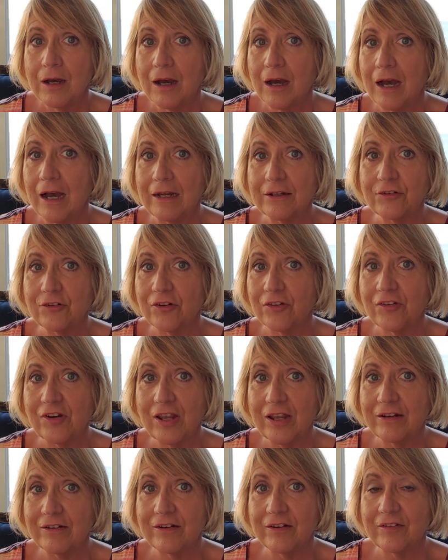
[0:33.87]
I just
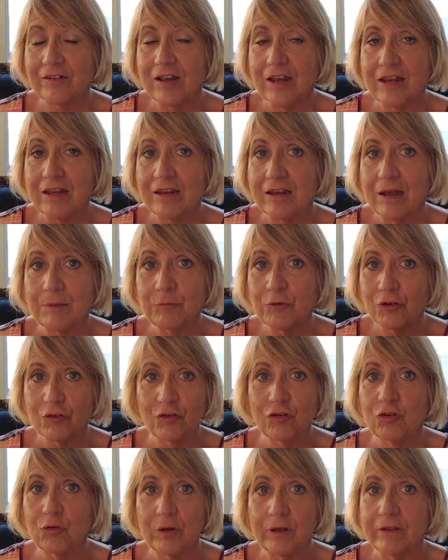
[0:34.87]
had to say, I'm just
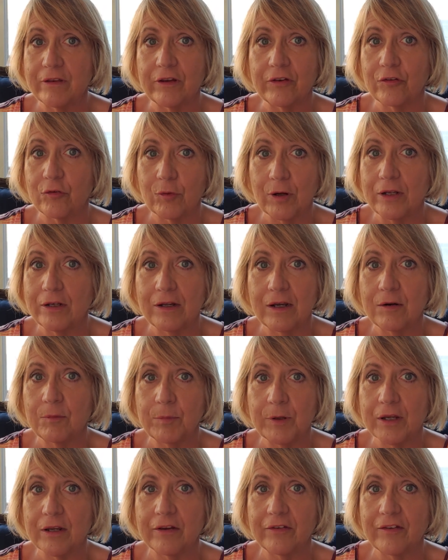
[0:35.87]
doing this right now
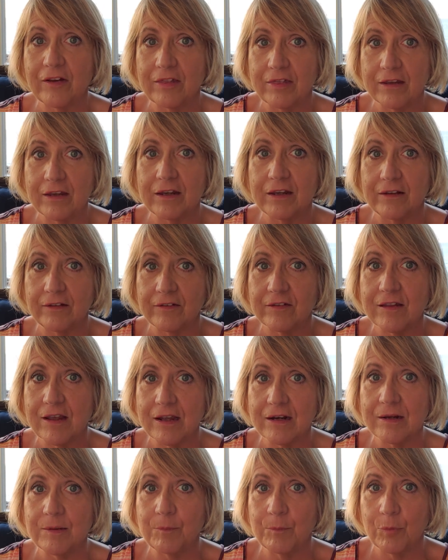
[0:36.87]
because I think it's
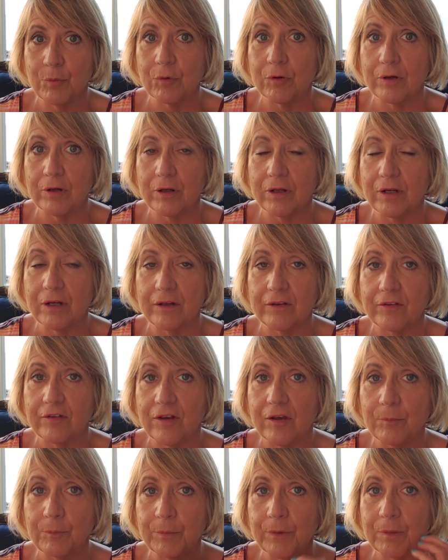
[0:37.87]
that important and it's
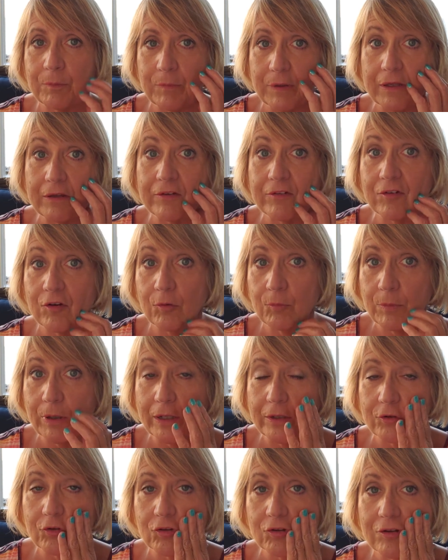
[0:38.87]
helping me so
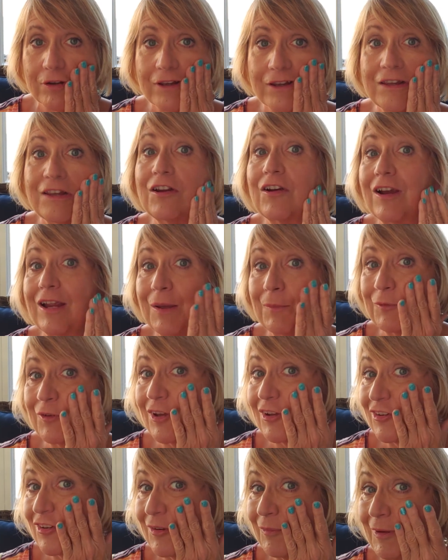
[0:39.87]
much. Here I am
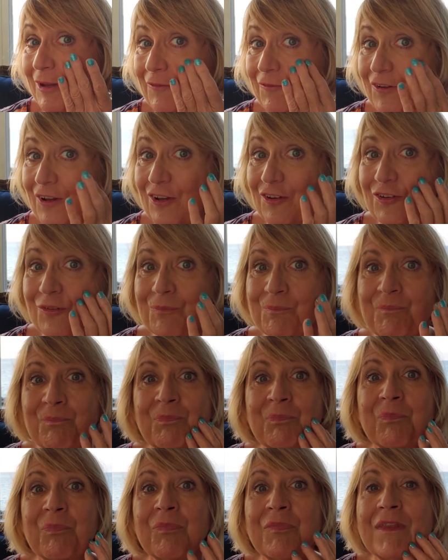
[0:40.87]
touching my face.
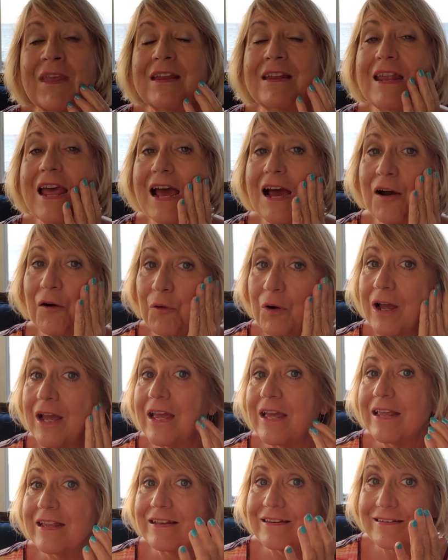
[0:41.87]
Now,
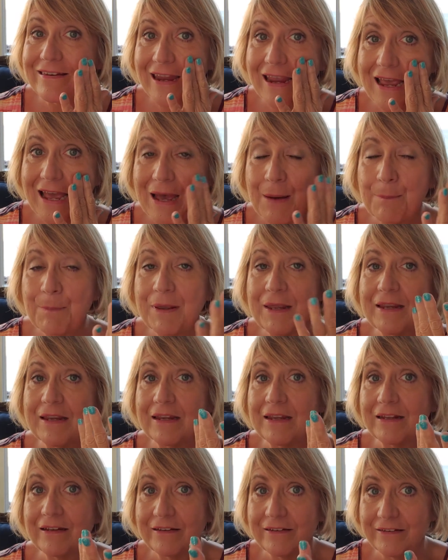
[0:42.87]
tapping
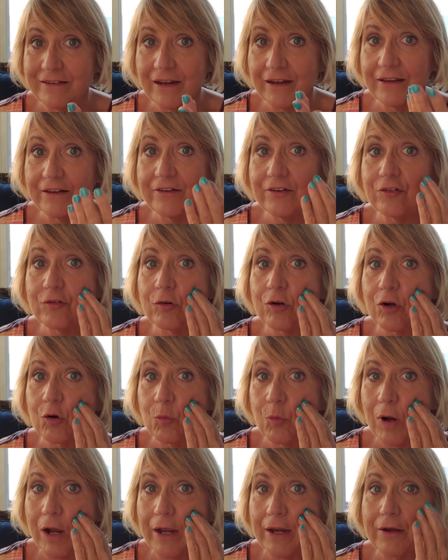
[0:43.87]
does
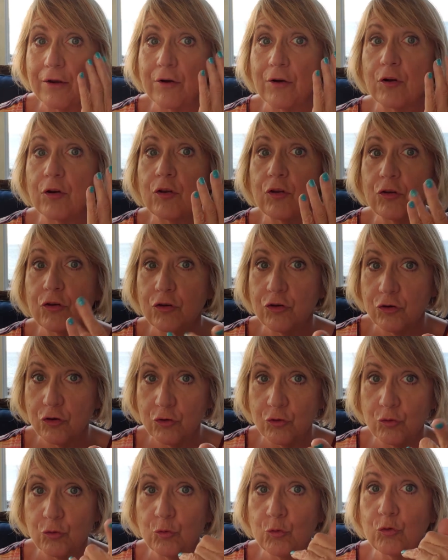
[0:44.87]
require
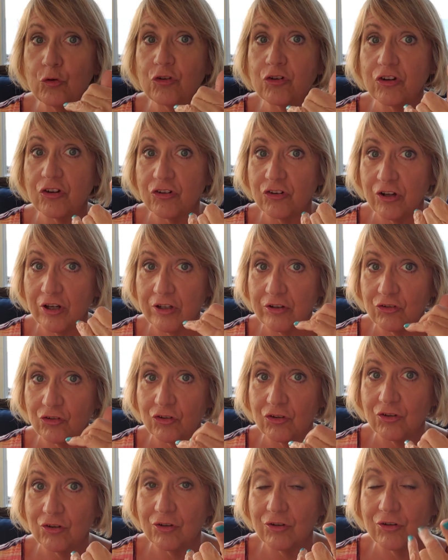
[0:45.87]
you to touch
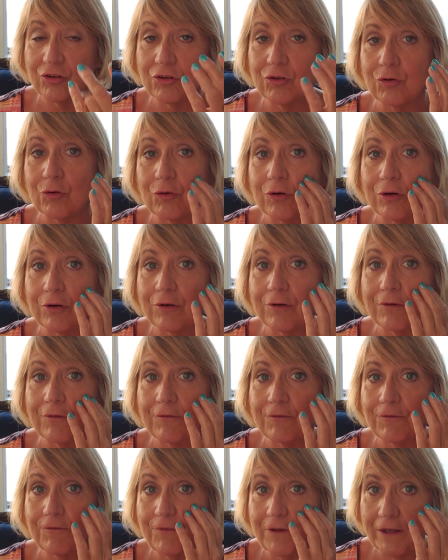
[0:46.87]
your
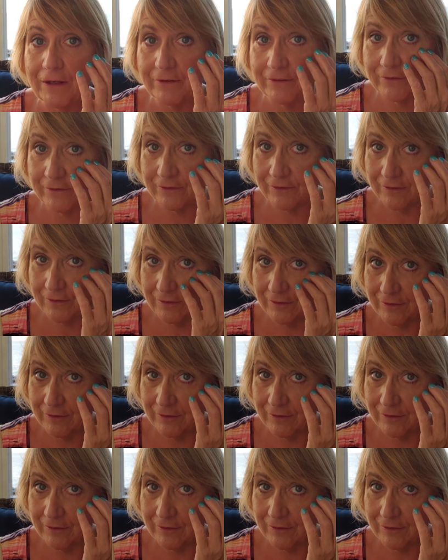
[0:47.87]
face.